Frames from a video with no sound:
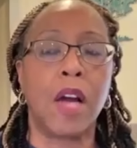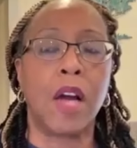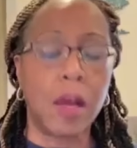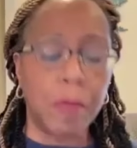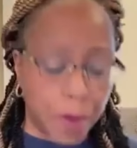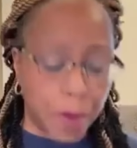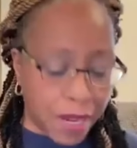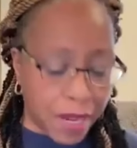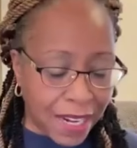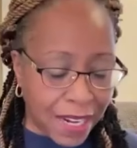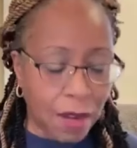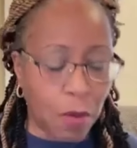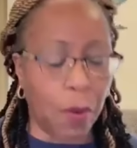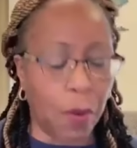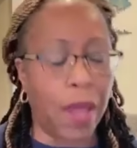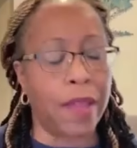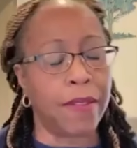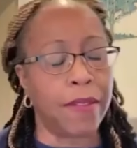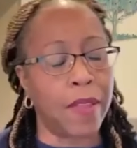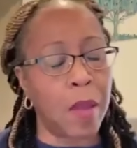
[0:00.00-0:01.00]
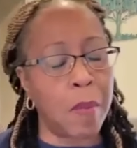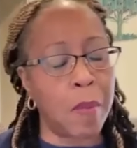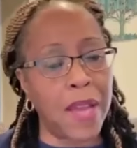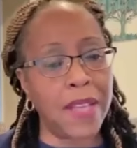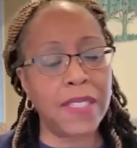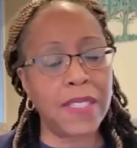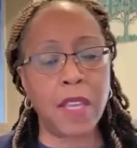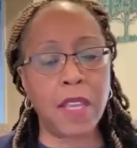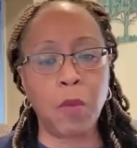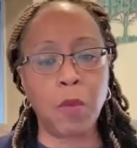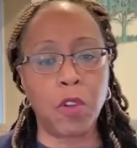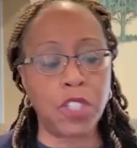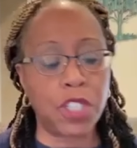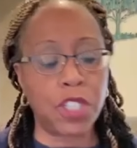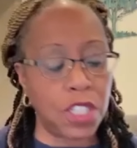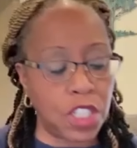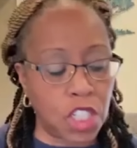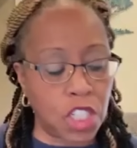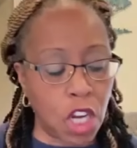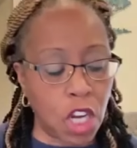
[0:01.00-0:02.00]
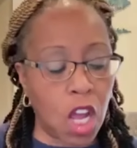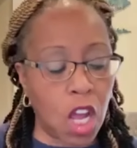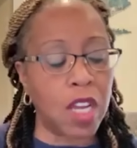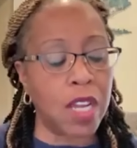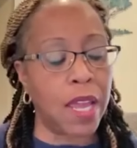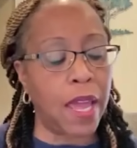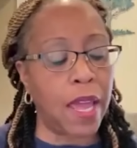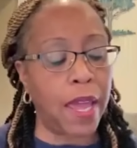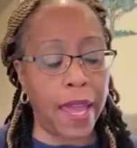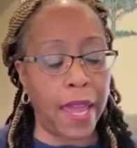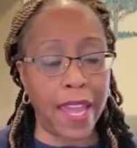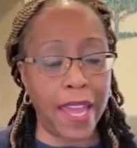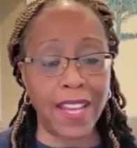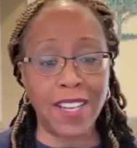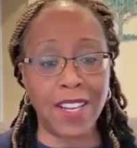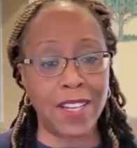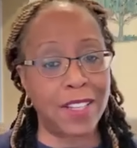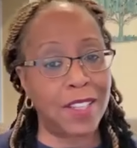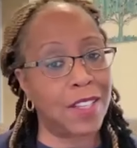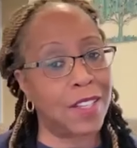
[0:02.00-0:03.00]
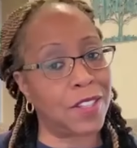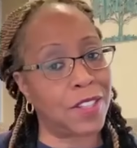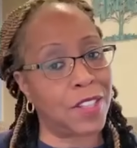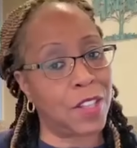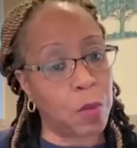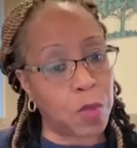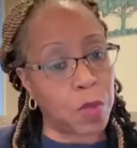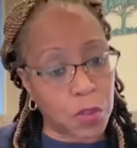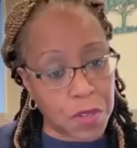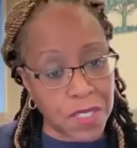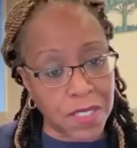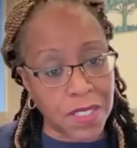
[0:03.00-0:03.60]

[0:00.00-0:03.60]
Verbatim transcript: Uh, but anyway, they might say, well, she's young. And there was